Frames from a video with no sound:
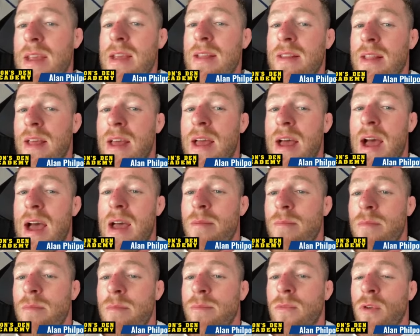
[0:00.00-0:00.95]
that
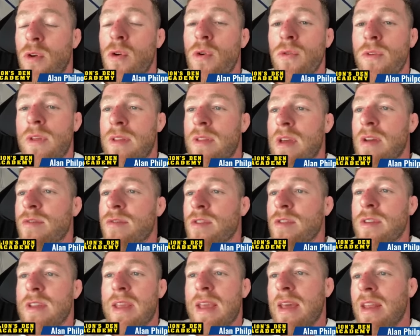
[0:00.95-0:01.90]
I'm totally
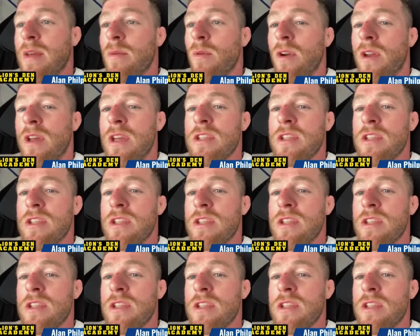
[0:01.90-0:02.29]
different to anyone